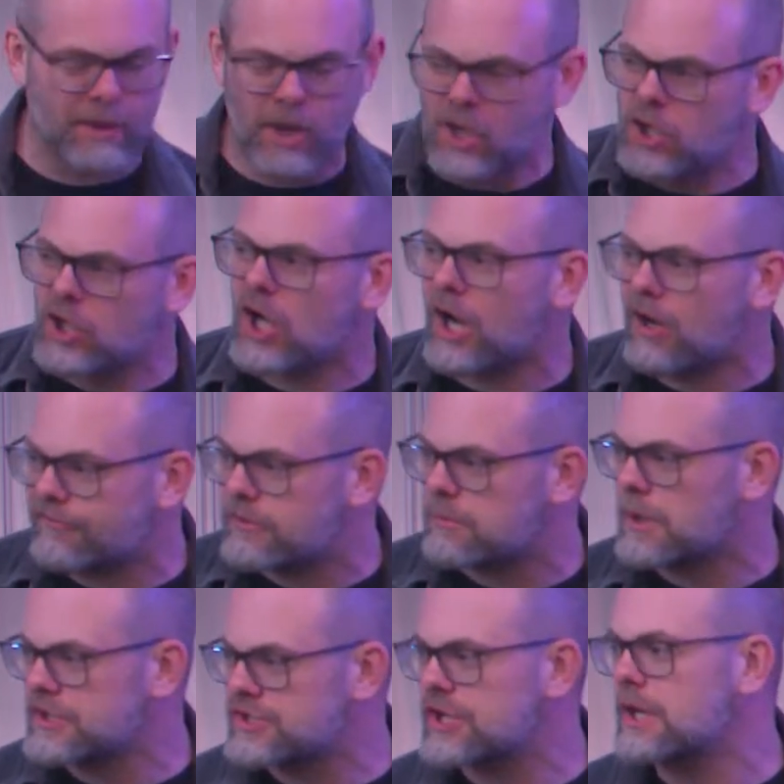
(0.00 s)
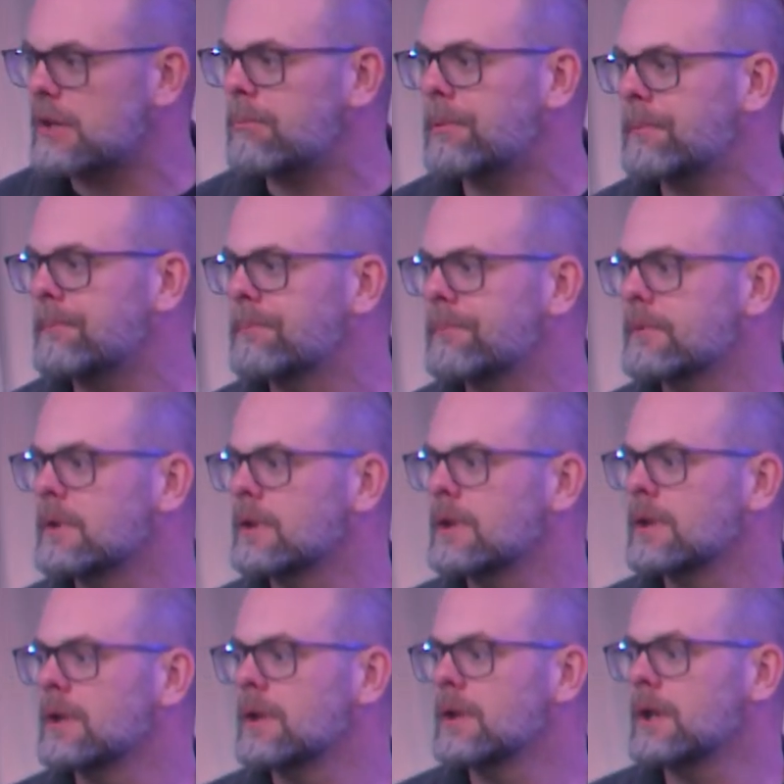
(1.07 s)
I look after my sheep.
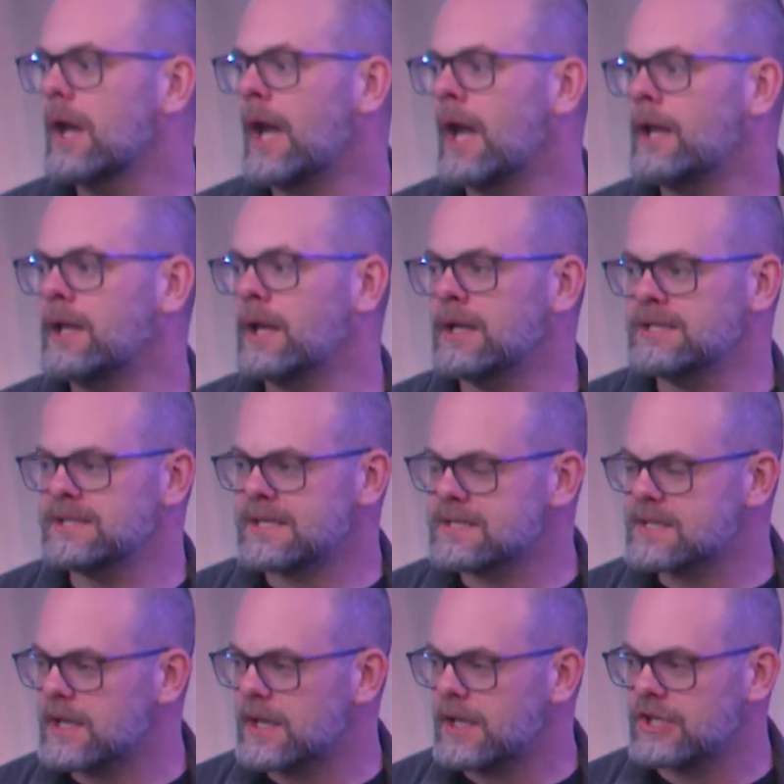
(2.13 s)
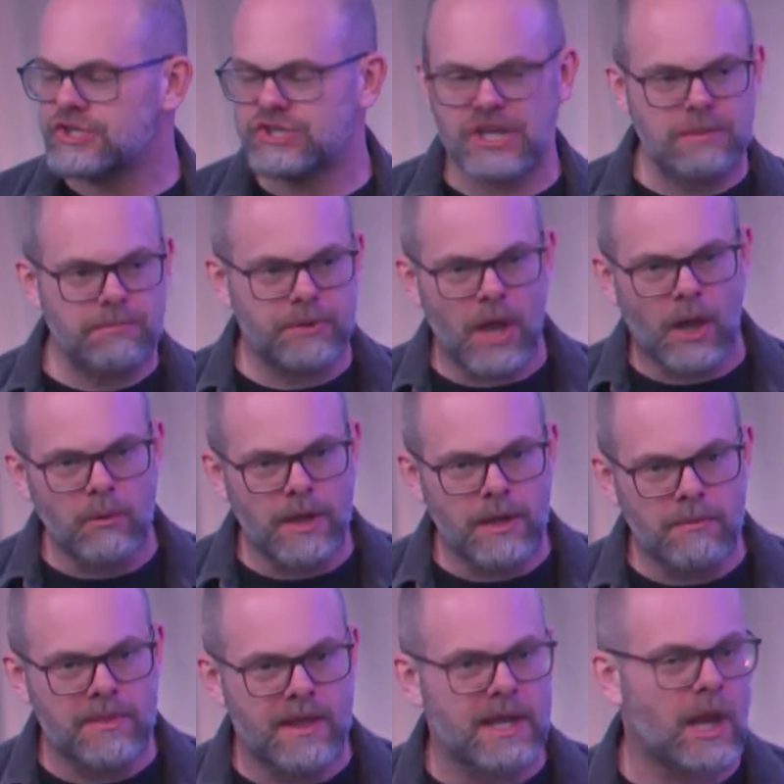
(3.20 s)
And he says that his sheep know
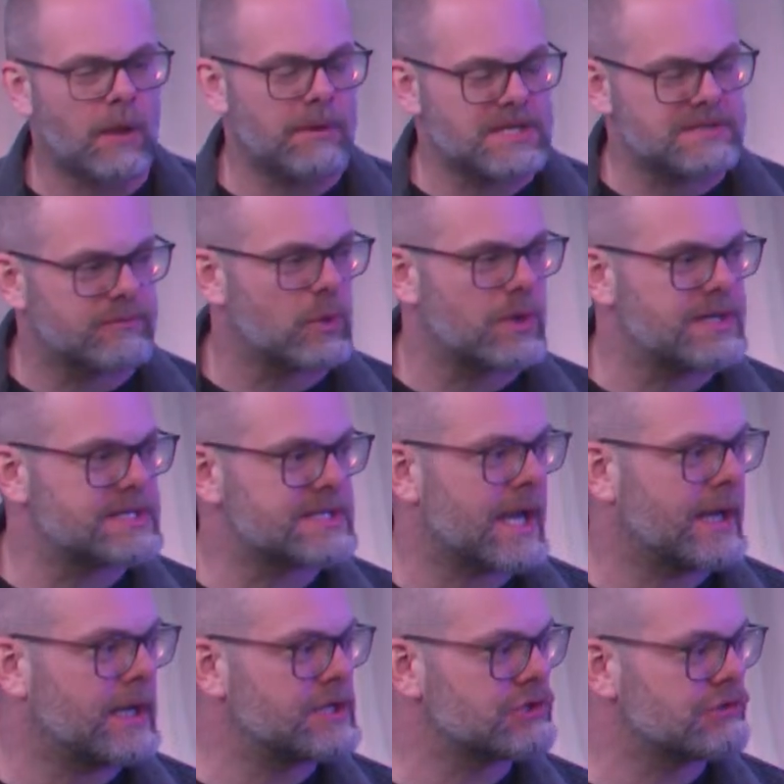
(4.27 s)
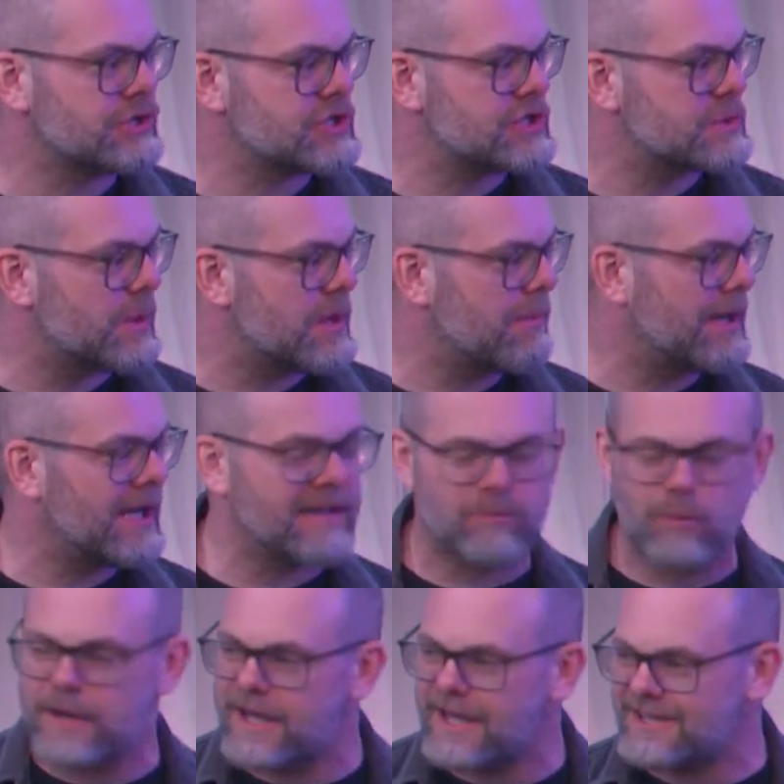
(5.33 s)
him and they know his voice. And as Christians, we believe
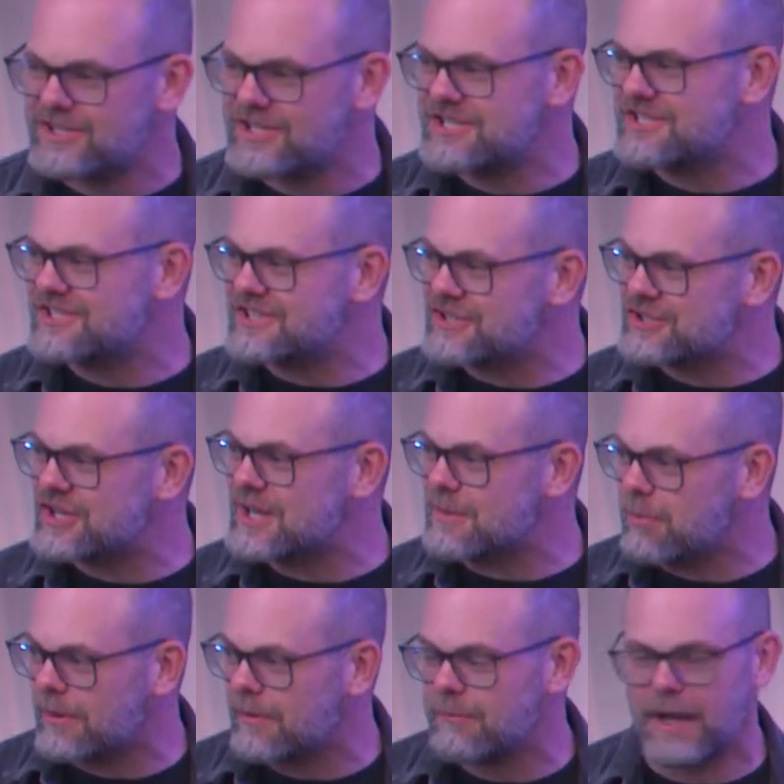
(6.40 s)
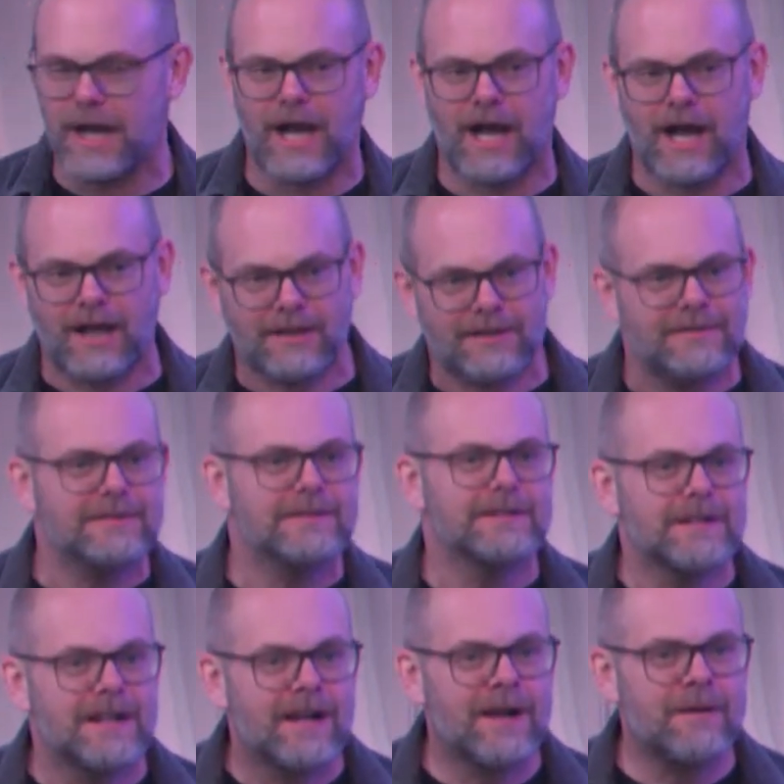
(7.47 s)
we're Jesus' sheep.
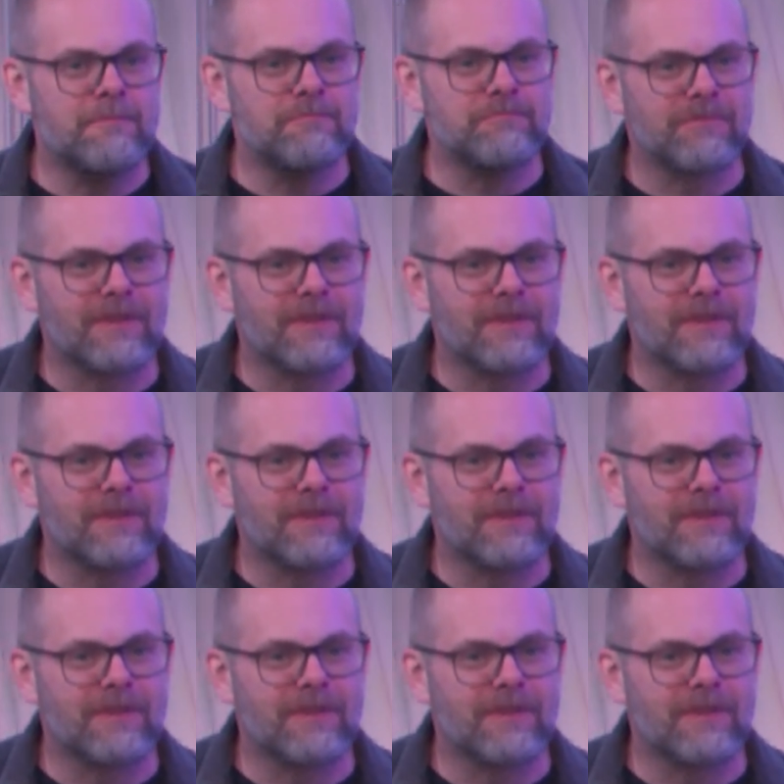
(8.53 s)
And